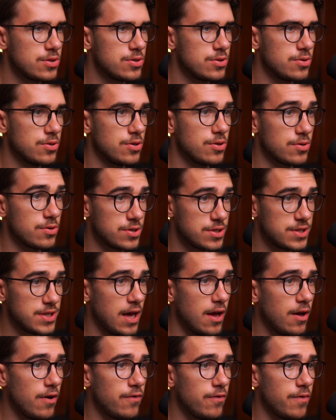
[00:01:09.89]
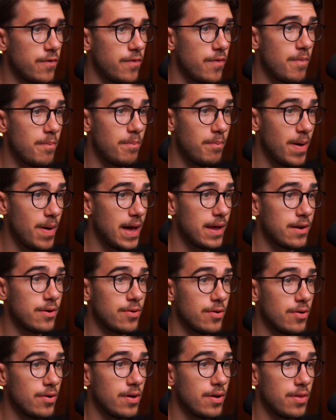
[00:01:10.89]
to yourself
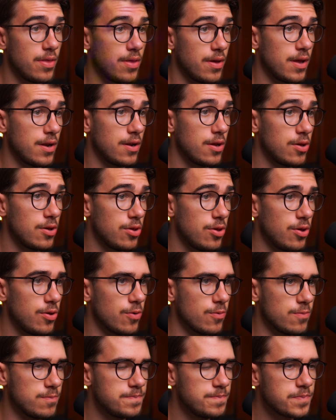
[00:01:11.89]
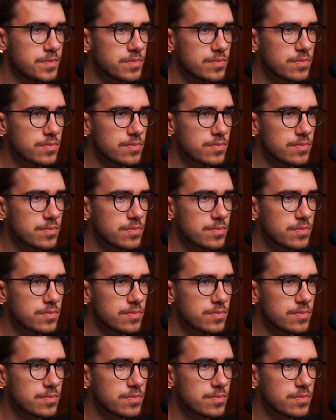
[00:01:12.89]
better than you.